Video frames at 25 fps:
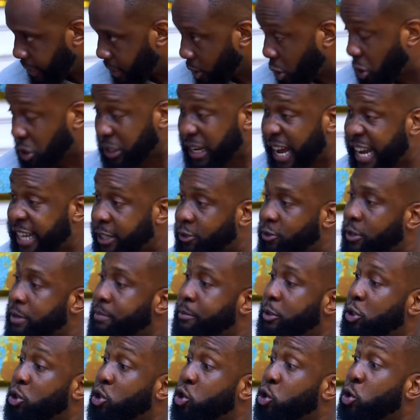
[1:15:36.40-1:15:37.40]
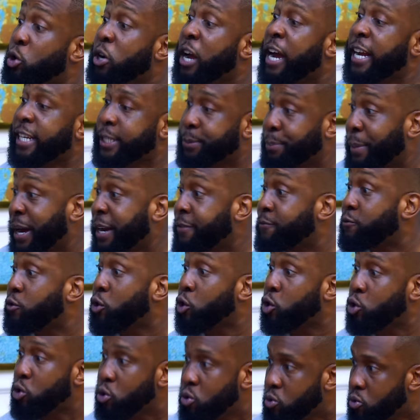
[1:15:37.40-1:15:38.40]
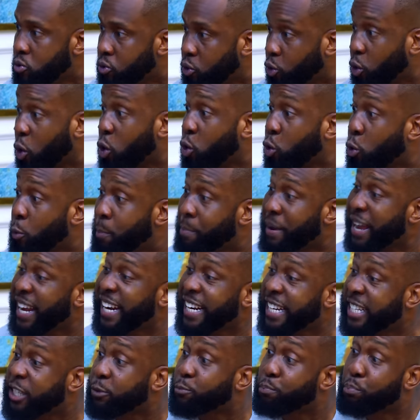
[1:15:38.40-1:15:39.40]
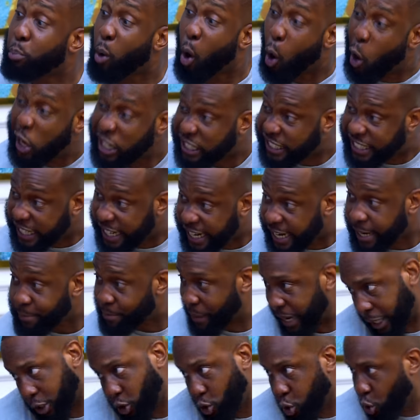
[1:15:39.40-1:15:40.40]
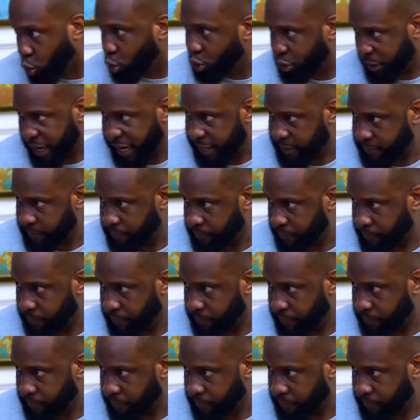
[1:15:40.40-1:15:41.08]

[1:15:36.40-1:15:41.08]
because ice cream is sugar, it's bad for you. So Uncle Ben is poisoning my children.